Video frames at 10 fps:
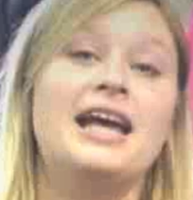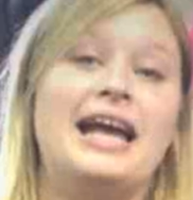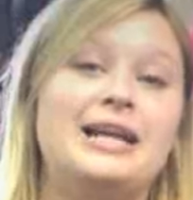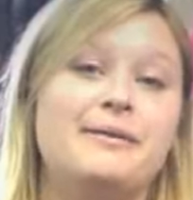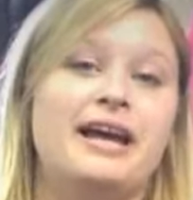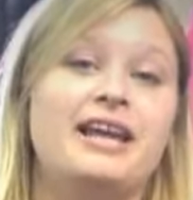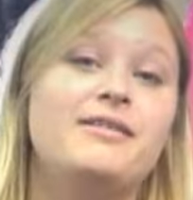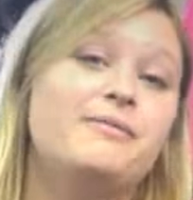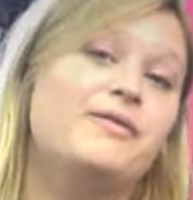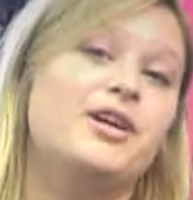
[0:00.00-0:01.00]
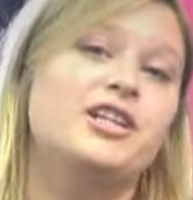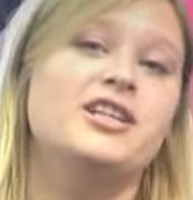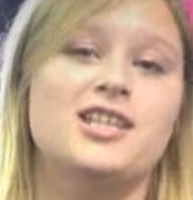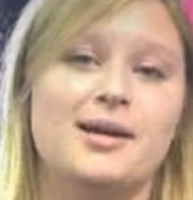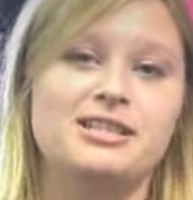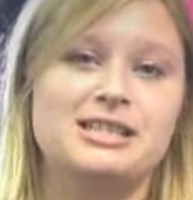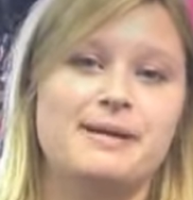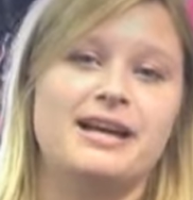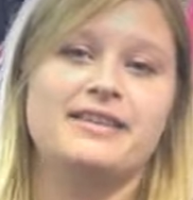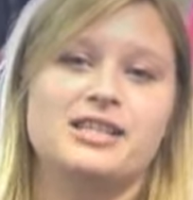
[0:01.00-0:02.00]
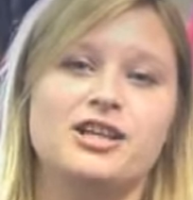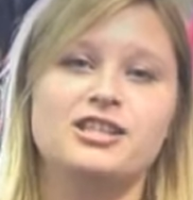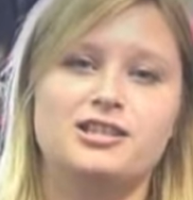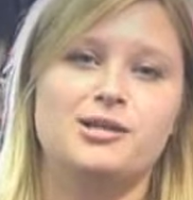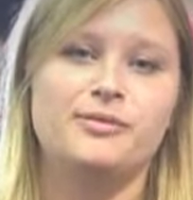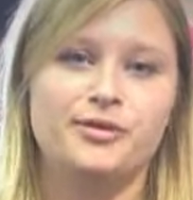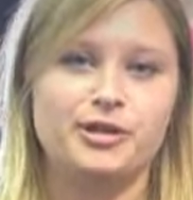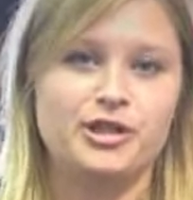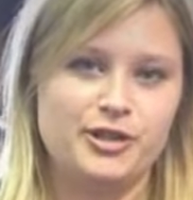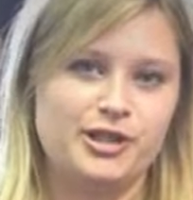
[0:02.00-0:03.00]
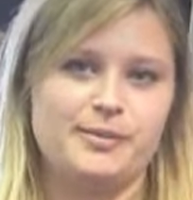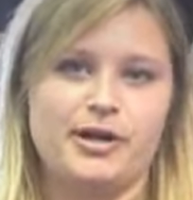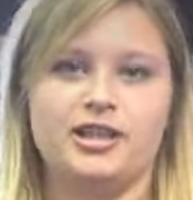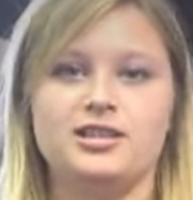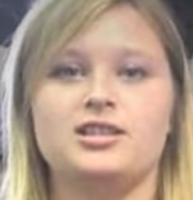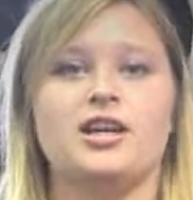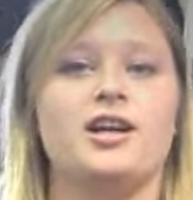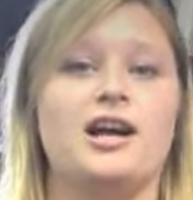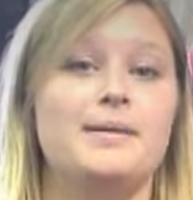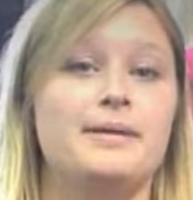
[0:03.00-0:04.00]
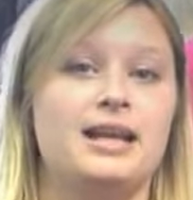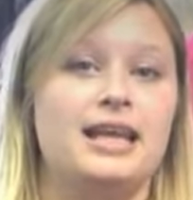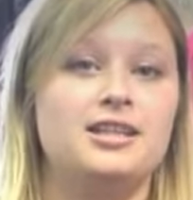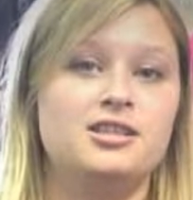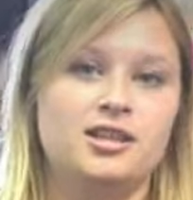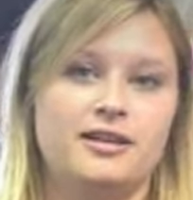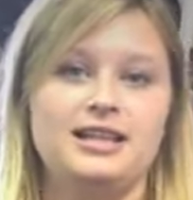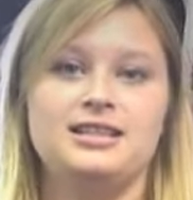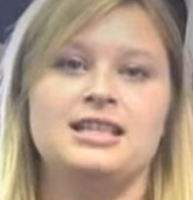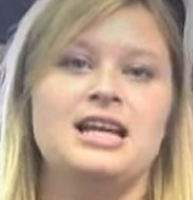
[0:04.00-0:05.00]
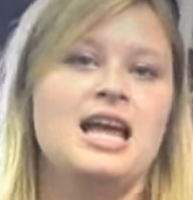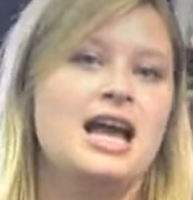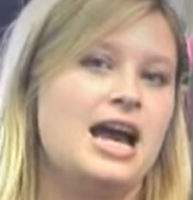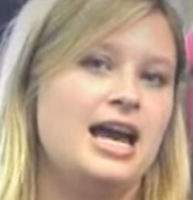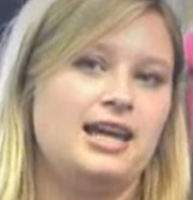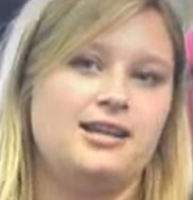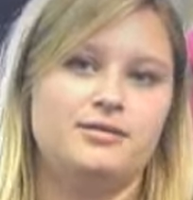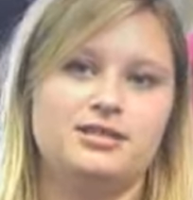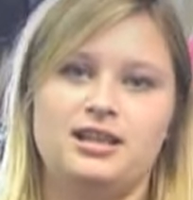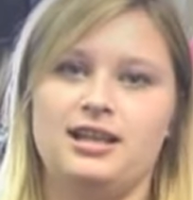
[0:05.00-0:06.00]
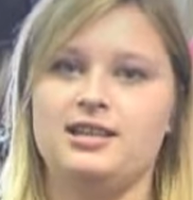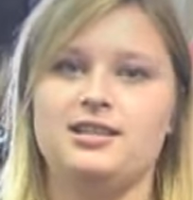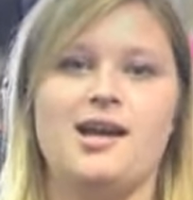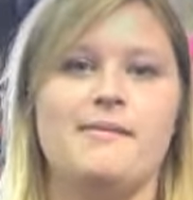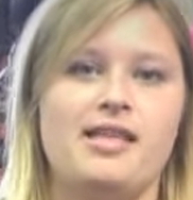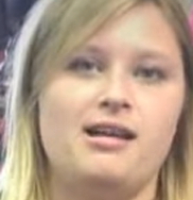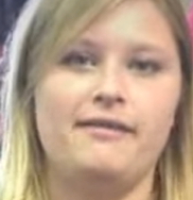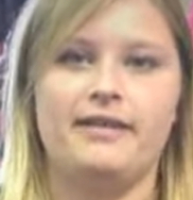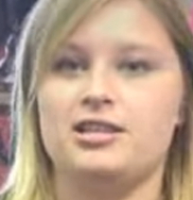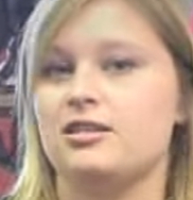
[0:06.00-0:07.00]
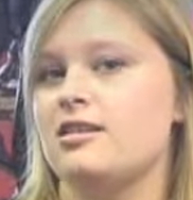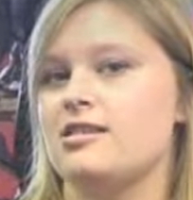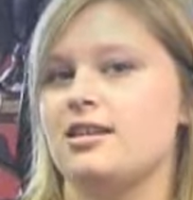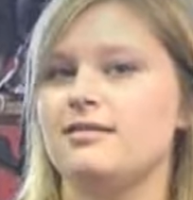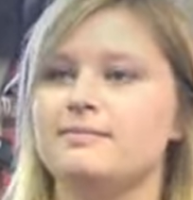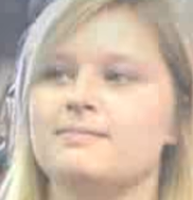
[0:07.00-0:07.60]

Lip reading: Anyway, we've got no time to spare. There's lots to do before the shoot tomorrow, so I better get to it. And we'll see you next time in the Elle Fashion Closet.